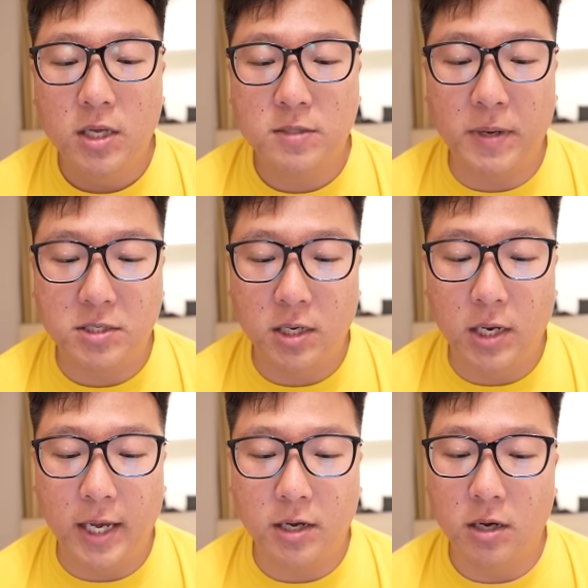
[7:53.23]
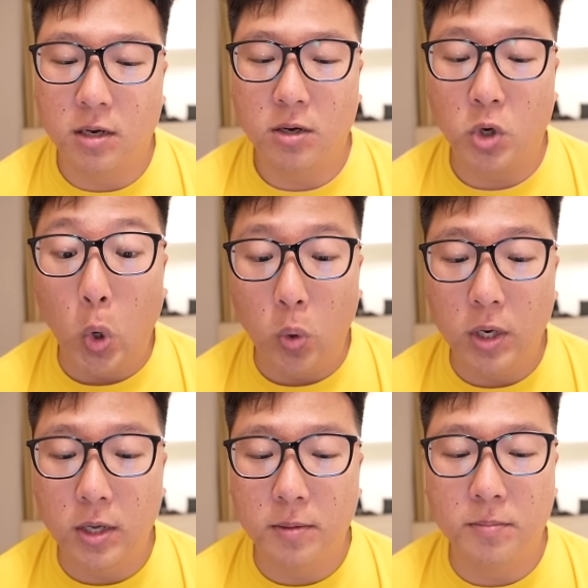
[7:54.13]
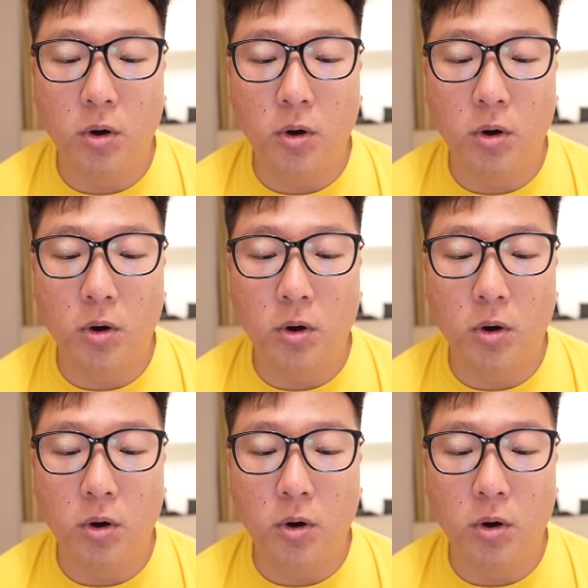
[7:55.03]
especially like a Golem